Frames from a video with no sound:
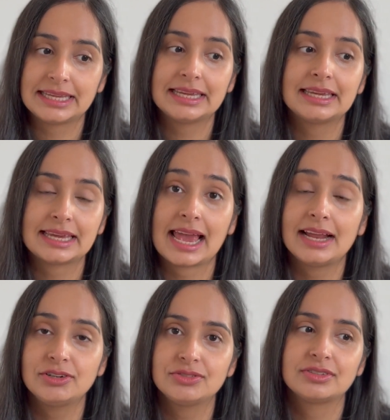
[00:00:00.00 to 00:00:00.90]
they
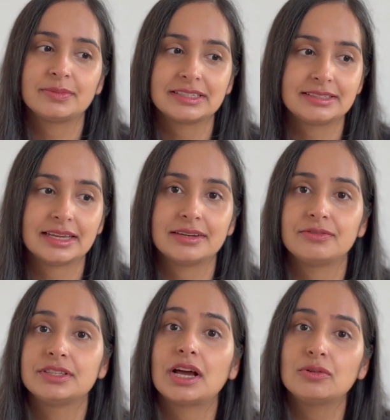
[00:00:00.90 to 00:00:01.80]
can to some
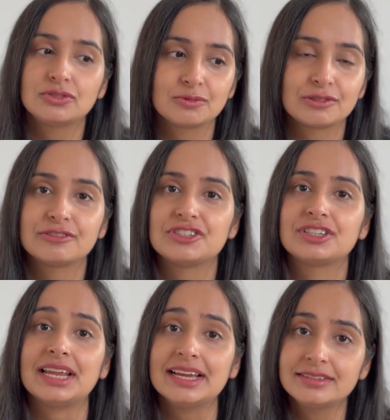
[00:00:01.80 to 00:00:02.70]
extent without
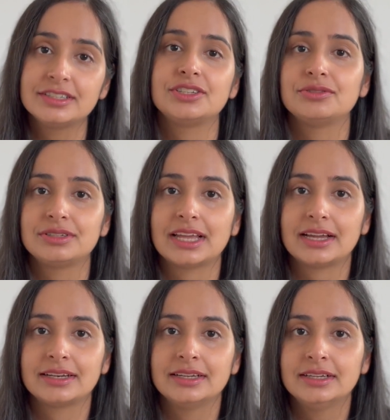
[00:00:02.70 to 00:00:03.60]
supervision execute
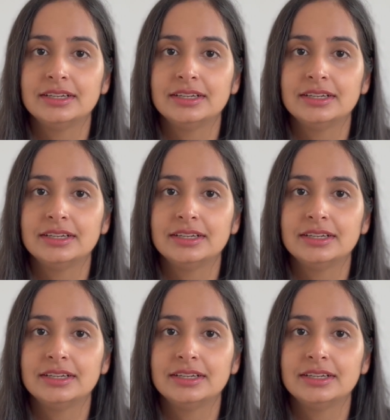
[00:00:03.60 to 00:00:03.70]
that.